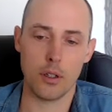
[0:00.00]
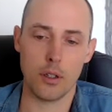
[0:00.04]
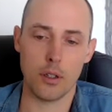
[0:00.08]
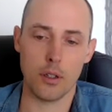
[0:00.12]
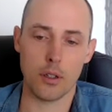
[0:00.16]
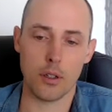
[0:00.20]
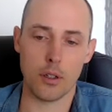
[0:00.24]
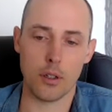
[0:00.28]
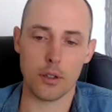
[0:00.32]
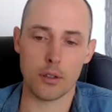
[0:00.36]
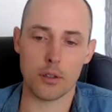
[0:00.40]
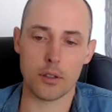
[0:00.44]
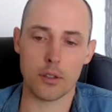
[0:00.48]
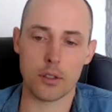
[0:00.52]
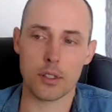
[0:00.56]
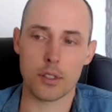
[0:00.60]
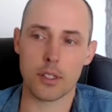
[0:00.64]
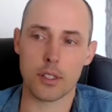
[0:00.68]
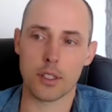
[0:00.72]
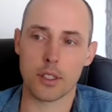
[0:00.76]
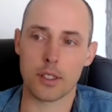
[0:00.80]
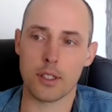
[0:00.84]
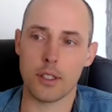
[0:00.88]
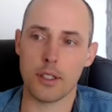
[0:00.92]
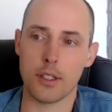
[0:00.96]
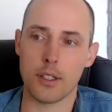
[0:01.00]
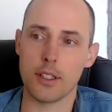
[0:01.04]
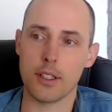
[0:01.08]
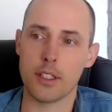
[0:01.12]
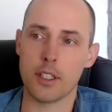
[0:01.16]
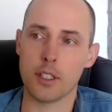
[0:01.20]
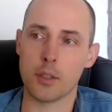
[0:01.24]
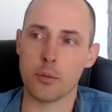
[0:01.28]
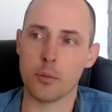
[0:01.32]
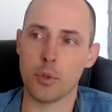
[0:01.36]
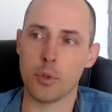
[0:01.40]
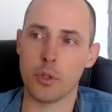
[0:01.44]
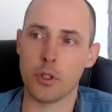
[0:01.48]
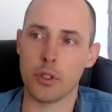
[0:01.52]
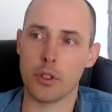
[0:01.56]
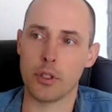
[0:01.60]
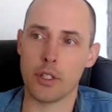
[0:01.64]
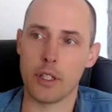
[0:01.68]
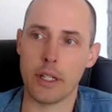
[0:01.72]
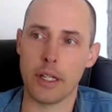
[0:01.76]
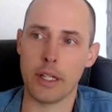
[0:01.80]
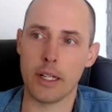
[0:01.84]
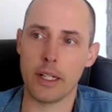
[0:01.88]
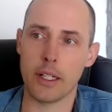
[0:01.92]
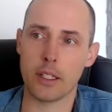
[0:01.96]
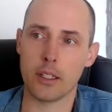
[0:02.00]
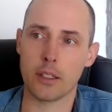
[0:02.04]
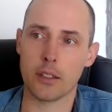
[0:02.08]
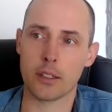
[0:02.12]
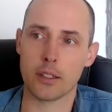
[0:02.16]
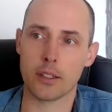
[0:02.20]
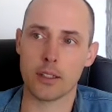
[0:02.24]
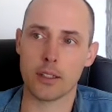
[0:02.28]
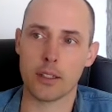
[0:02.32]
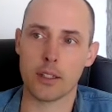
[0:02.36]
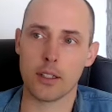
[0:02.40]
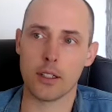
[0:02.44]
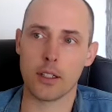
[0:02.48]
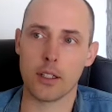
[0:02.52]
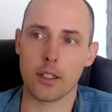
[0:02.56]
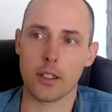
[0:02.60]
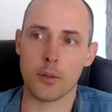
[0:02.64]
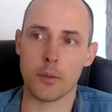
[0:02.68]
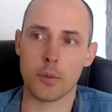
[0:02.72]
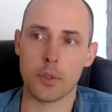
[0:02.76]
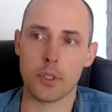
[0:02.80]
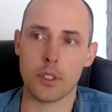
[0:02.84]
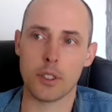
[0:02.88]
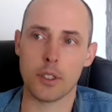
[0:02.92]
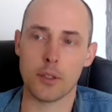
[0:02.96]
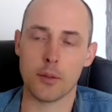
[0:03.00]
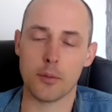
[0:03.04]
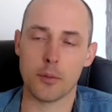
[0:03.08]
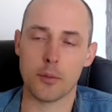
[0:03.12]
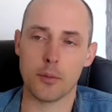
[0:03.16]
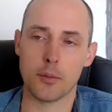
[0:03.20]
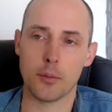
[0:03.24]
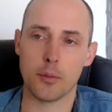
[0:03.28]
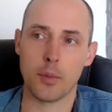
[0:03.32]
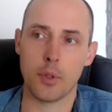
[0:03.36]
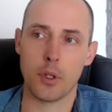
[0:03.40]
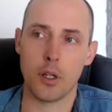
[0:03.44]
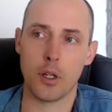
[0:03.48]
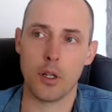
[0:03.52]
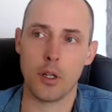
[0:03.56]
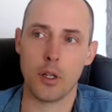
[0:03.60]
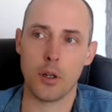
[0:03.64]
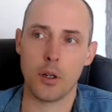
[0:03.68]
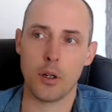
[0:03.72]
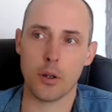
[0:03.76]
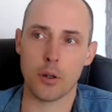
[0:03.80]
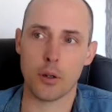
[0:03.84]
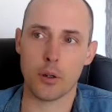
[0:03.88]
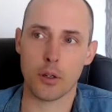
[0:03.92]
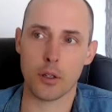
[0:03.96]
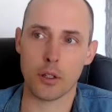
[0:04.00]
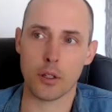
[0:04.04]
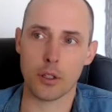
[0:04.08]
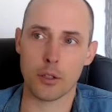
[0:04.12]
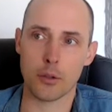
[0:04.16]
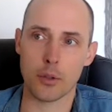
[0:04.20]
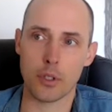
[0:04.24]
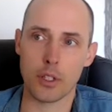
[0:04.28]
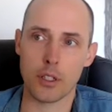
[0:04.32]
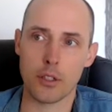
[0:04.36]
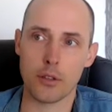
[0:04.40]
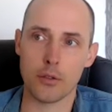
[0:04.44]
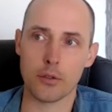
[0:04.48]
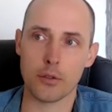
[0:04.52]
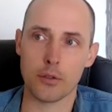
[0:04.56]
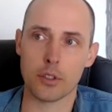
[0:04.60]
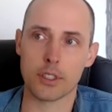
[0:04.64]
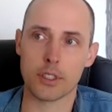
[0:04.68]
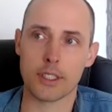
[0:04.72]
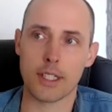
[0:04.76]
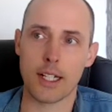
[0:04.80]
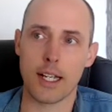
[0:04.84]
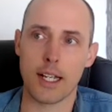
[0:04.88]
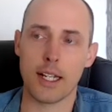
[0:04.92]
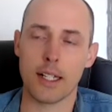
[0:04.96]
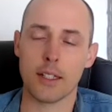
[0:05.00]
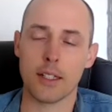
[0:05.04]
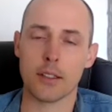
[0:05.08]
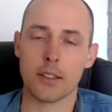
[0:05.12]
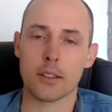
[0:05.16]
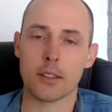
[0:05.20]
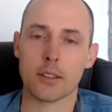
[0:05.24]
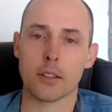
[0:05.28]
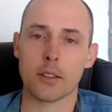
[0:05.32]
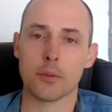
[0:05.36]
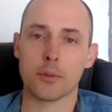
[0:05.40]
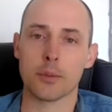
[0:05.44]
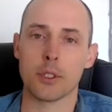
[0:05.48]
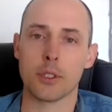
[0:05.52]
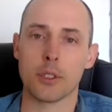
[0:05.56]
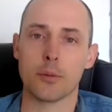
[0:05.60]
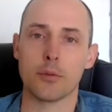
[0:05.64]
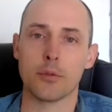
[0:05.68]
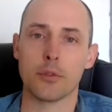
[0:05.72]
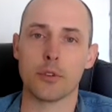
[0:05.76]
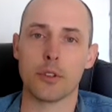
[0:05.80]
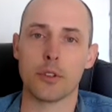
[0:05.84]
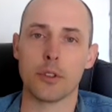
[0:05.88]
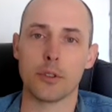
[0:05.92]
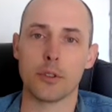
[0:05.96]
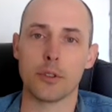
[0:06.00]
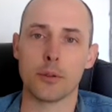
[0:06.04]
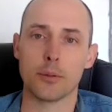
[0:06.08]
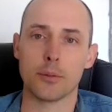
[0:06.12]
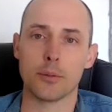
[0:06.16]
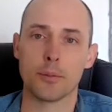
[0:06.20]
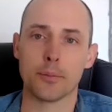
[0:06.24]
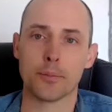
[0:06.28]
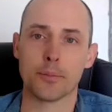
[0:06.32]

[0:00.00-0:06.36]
not just anxiety, but the anger suddenly comes up, or a grief or sadness comes up for you.